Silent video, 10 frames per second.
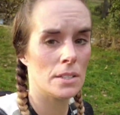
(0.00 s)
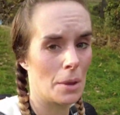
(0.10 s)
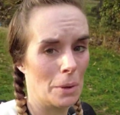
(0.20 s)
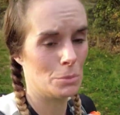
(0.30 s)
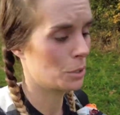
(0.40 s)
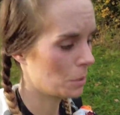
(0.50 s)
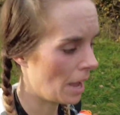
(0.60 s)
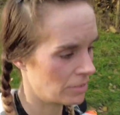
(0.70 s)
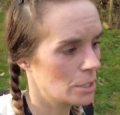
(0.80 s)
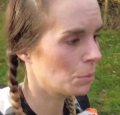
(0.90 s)
So I'm just
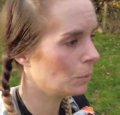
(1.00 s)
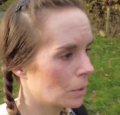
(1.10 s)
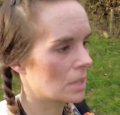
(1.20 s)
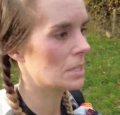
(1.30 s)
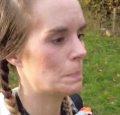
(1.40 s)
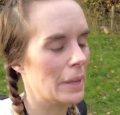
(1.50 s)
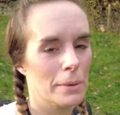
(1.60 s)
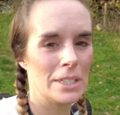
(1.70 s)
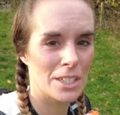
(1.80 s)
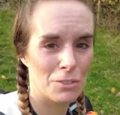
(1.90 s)
having to walk this bit,
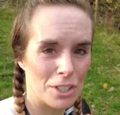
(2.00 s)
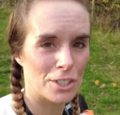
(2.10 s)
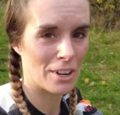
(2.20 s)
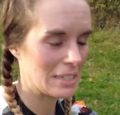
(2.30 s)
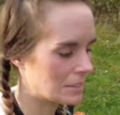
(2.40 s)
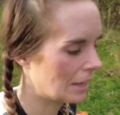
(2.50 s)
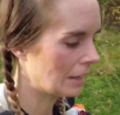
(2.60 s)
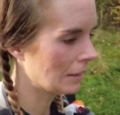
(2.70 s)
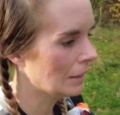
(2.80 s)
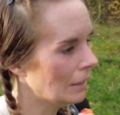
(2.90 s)
which is frustrating.